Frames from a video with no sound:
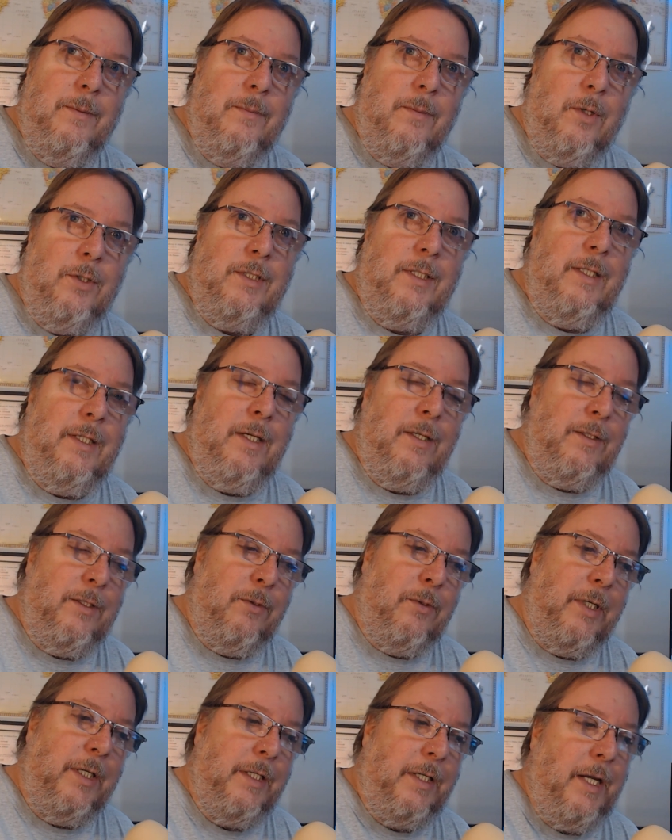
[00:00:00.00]
mostly
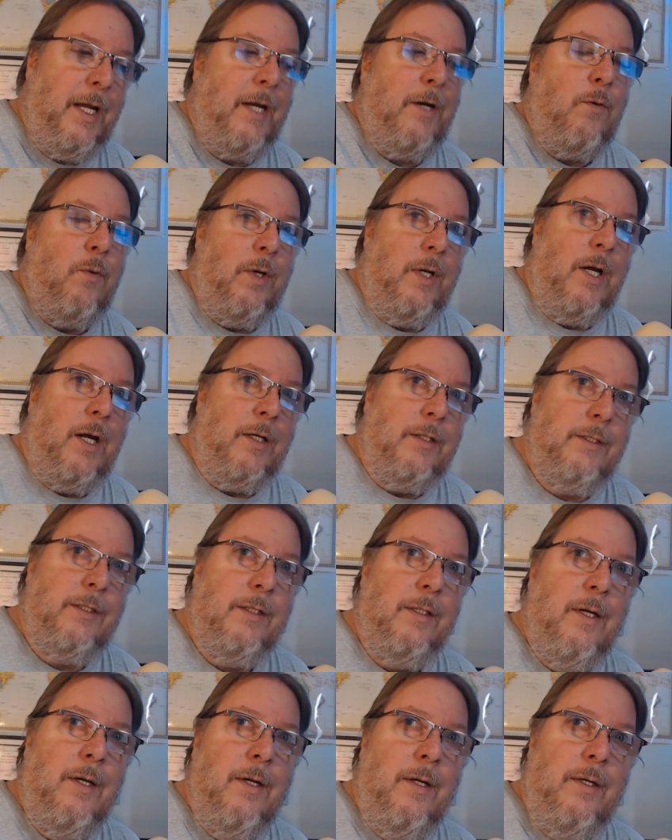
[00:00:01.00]
during the
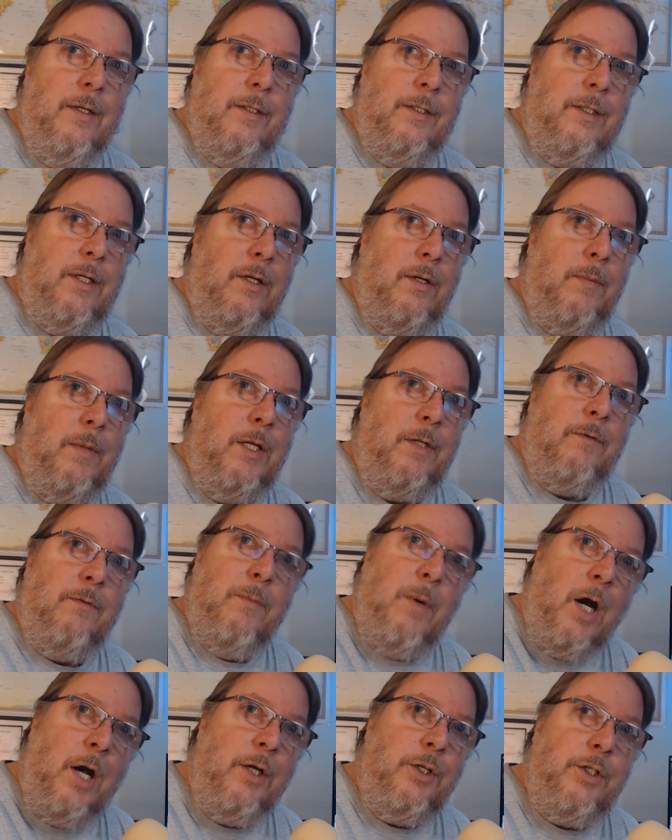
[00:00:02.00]
equinox. So the month of
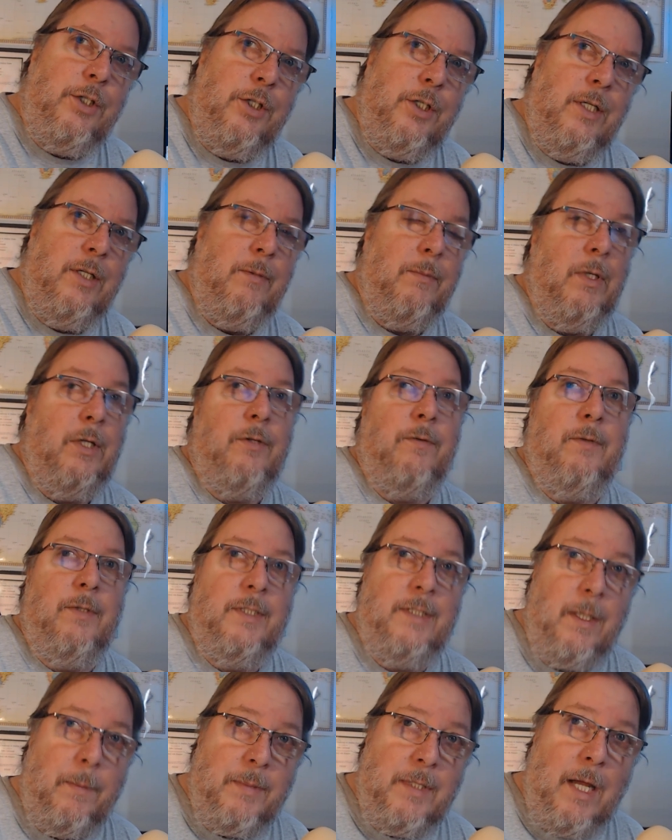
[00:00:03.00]
March and the month of
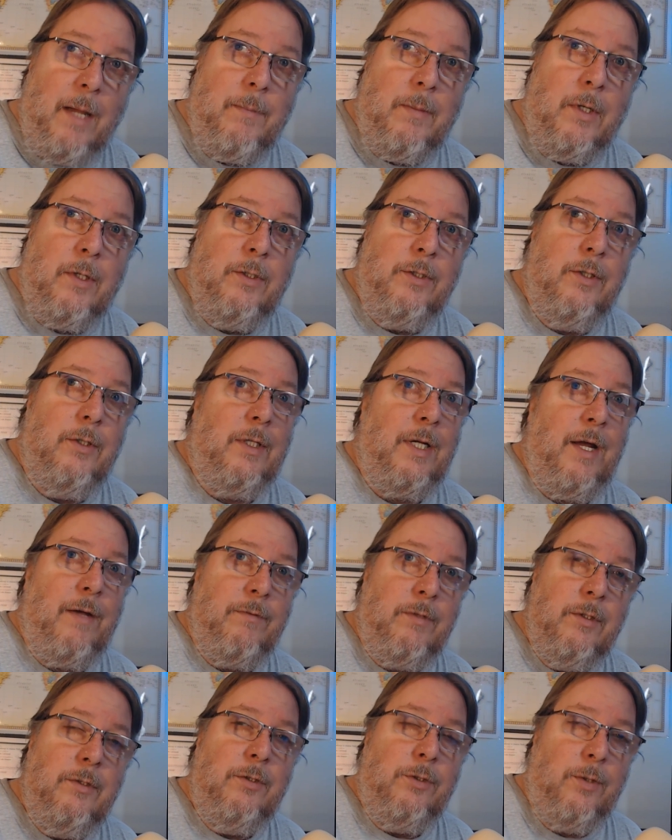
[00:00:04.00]
September, you'll
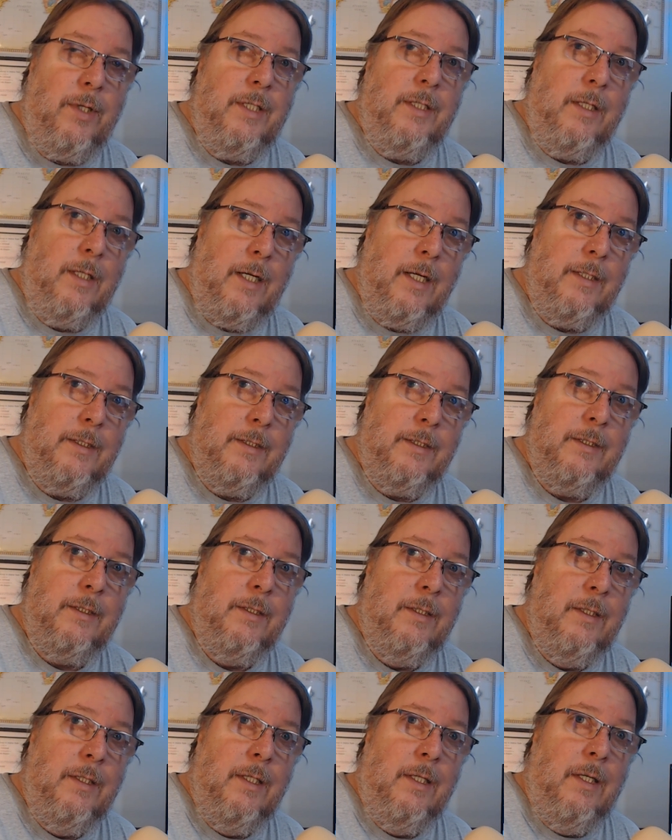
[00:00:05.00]
have two straight lines,
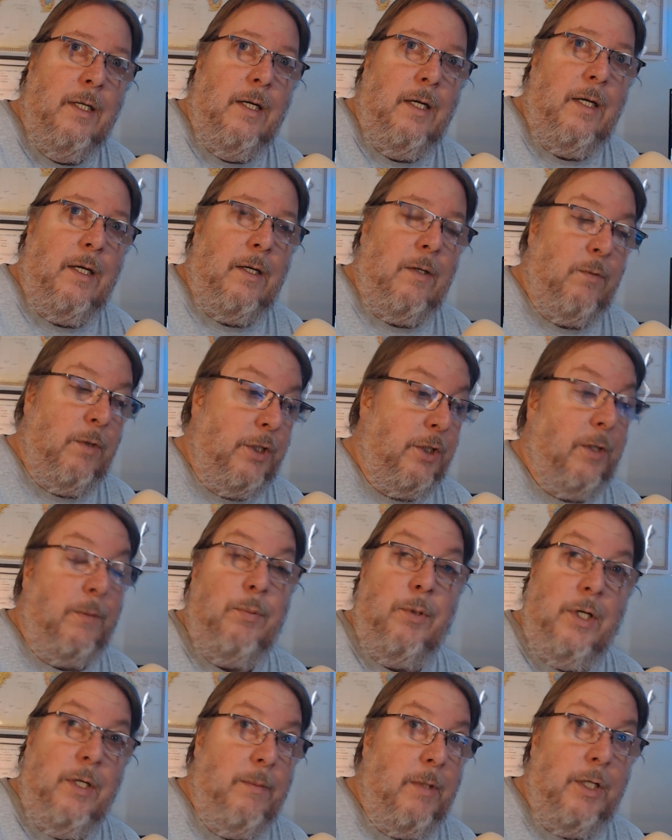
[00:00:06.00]
uh, which are
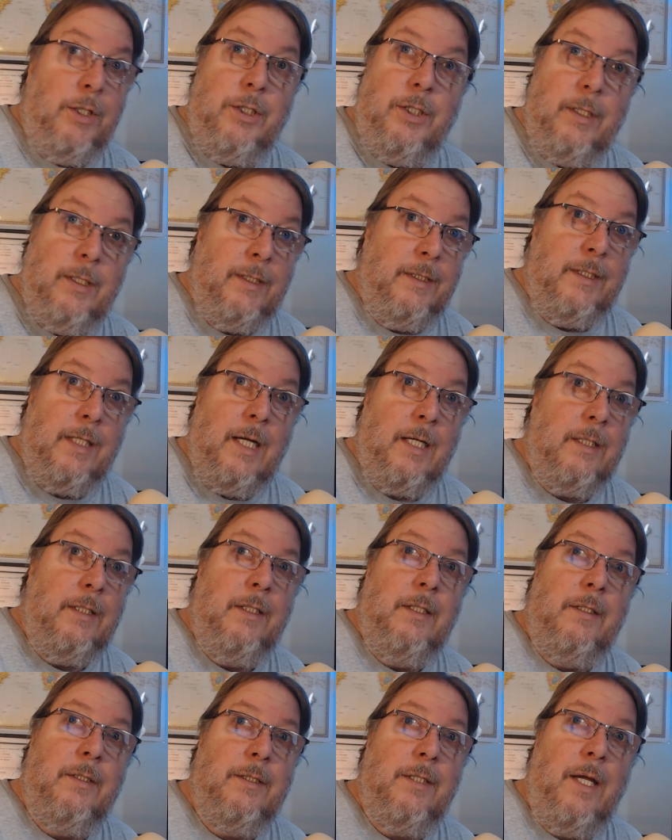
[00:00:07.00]
pretty much
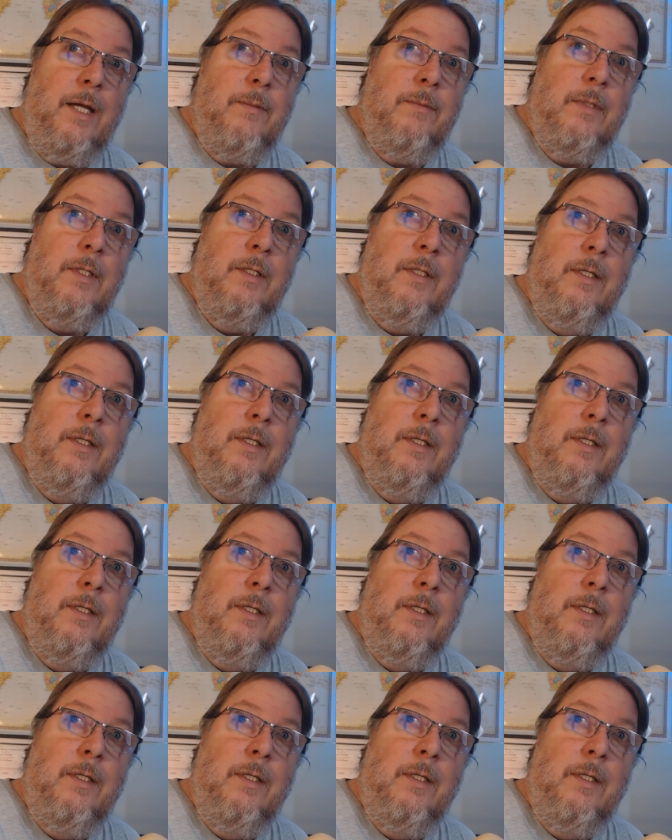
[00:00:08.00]
exactly the same.